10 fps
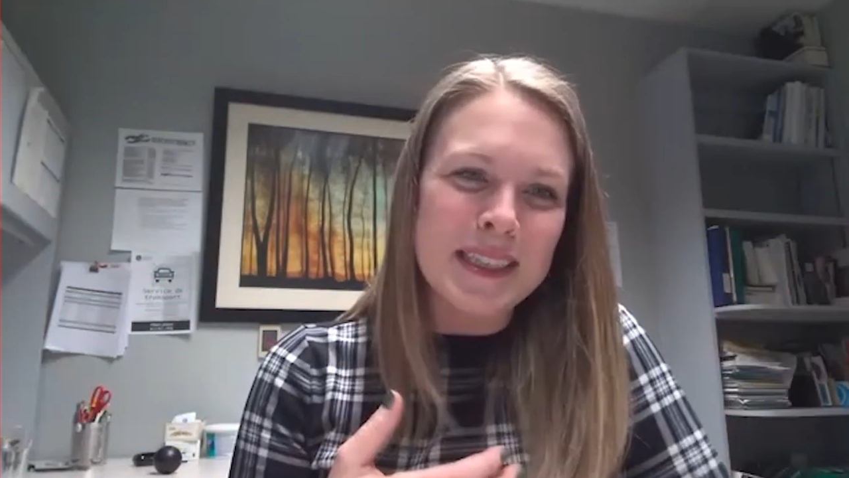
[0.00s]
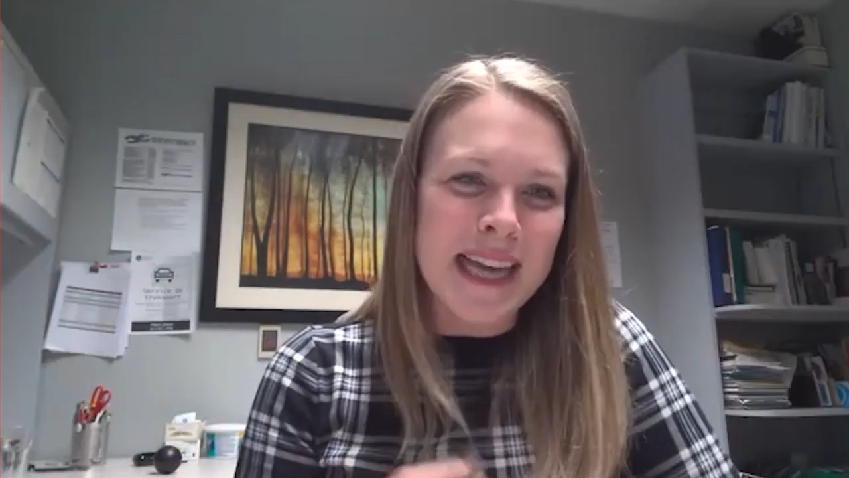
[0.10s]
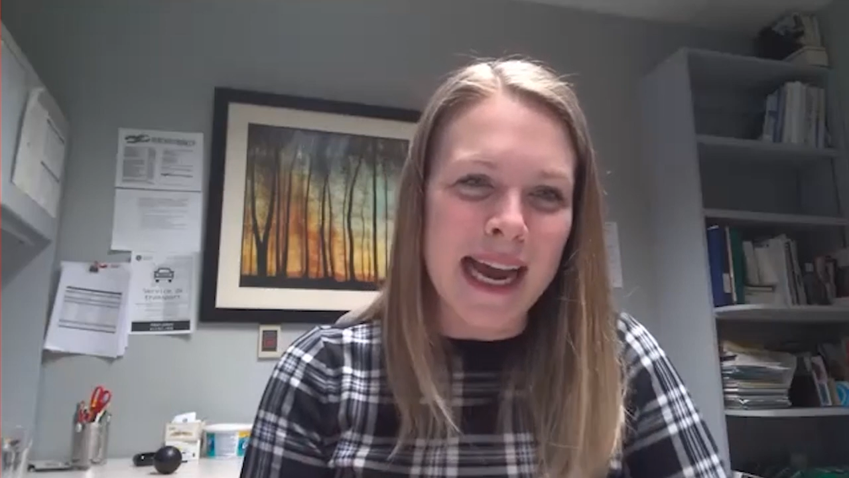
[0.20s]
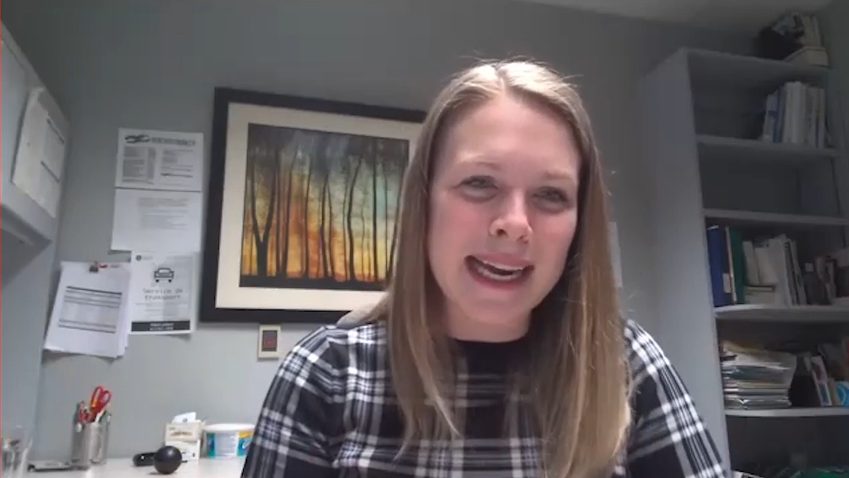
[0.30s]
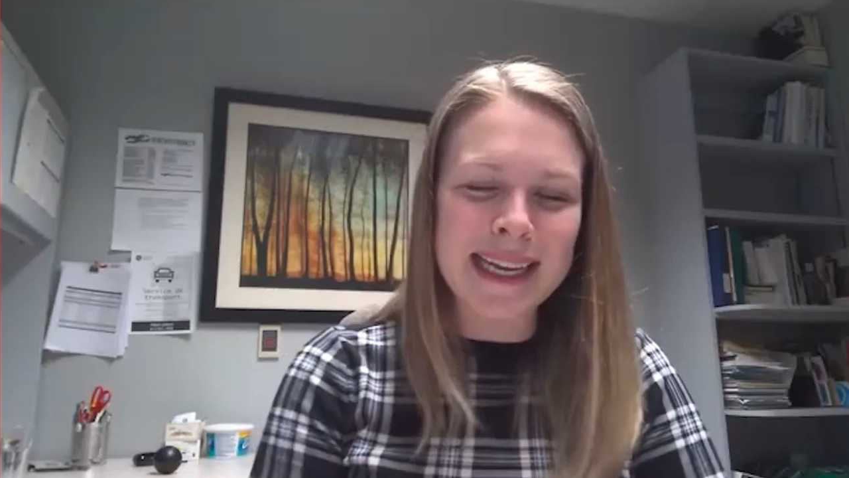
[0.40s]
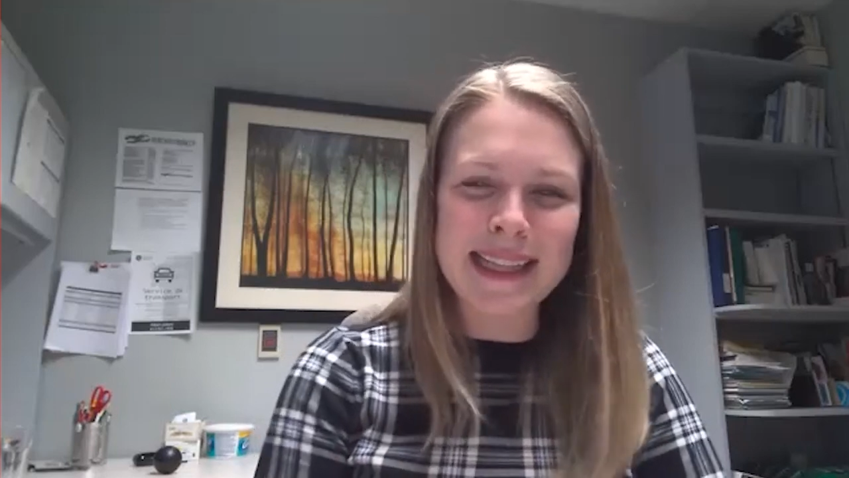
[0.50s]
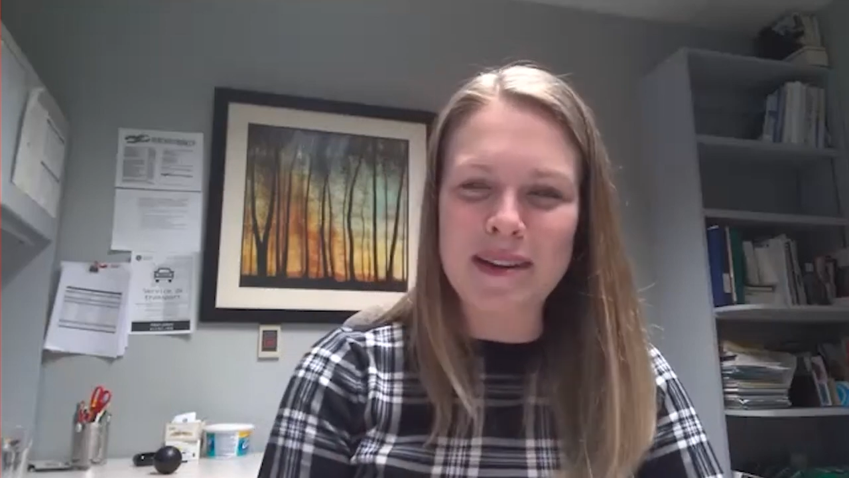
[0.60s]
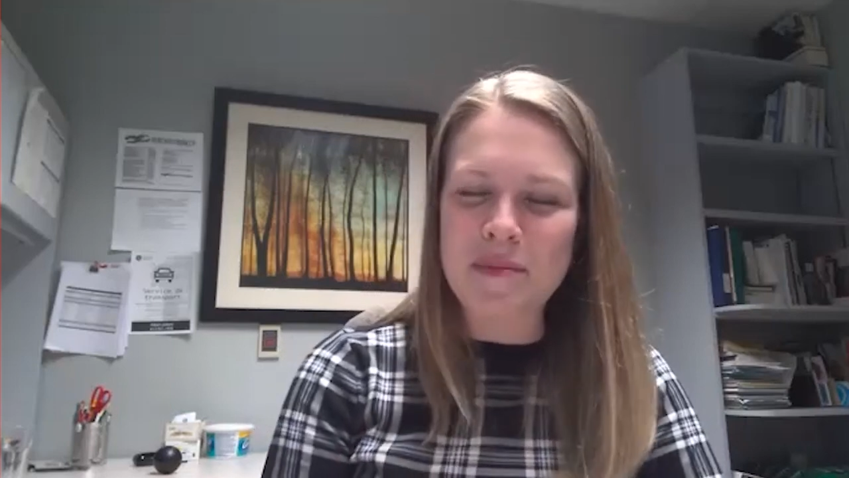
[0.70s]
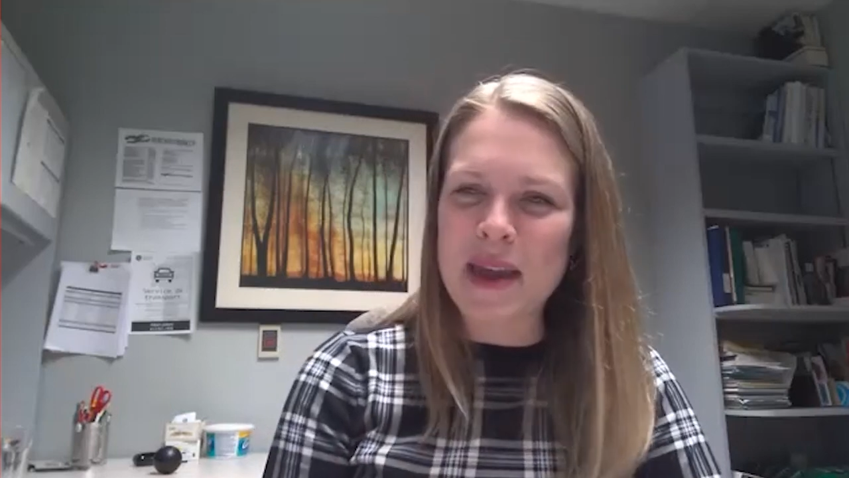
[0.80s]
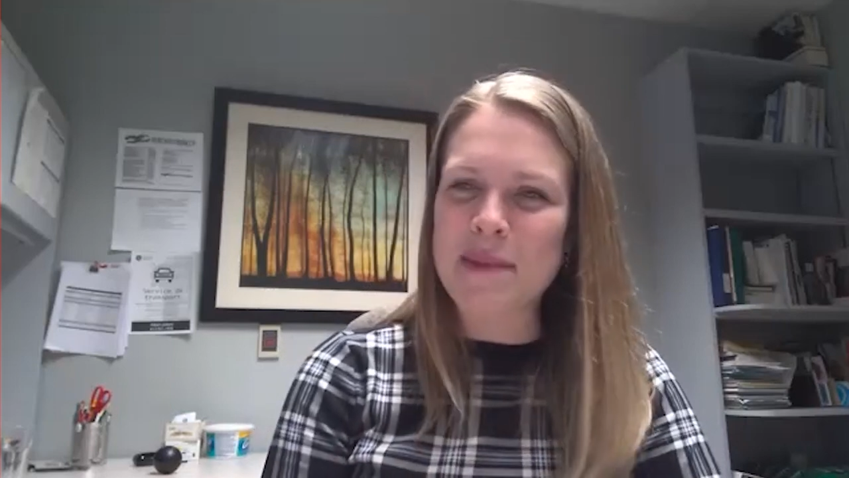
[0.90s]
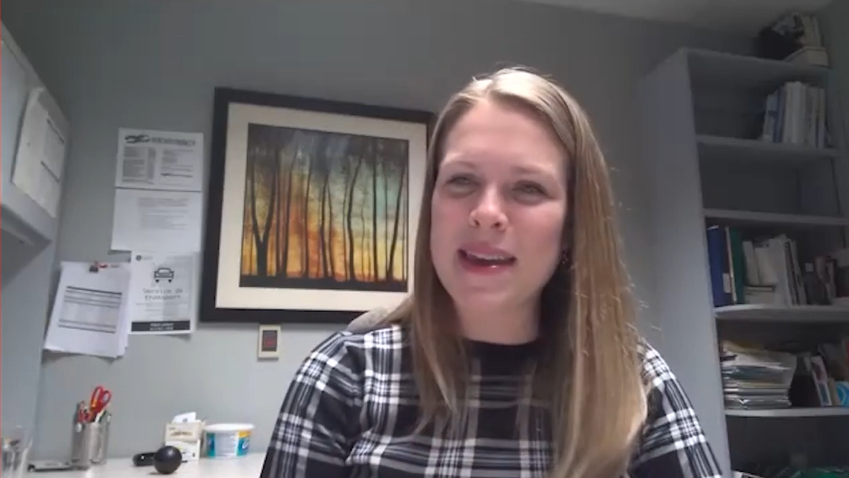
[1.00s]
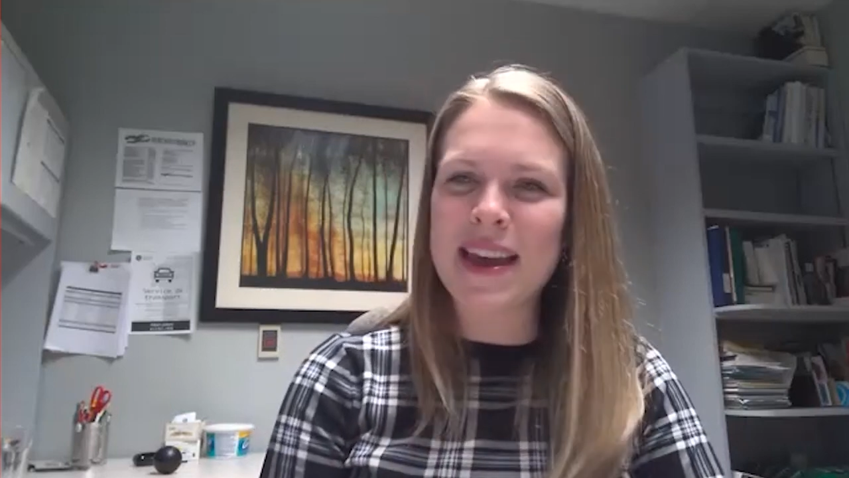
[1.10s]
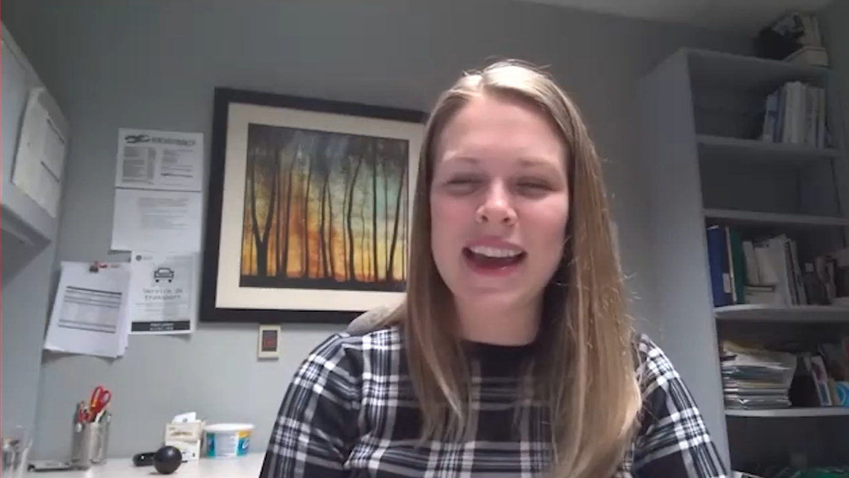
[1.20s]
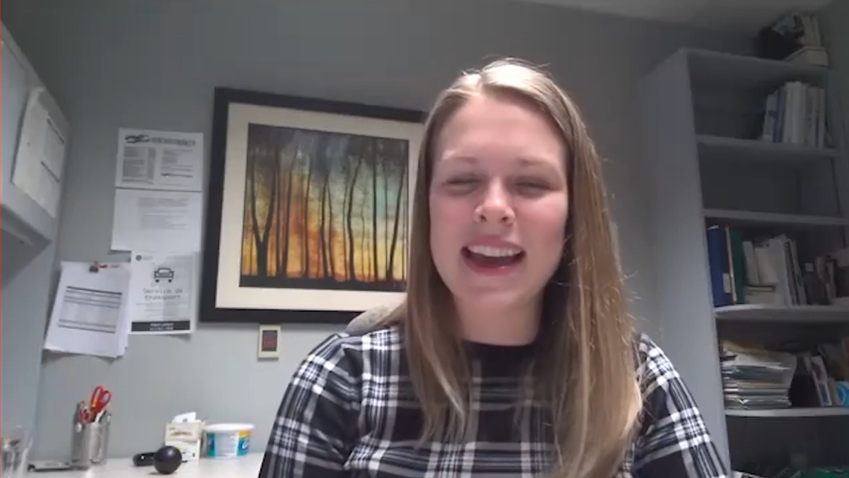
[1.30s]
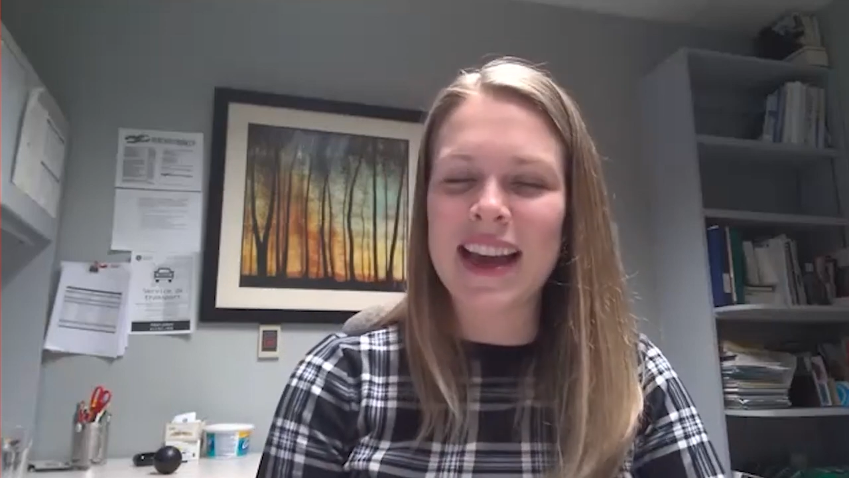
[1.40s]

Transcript: tiny little baby, I,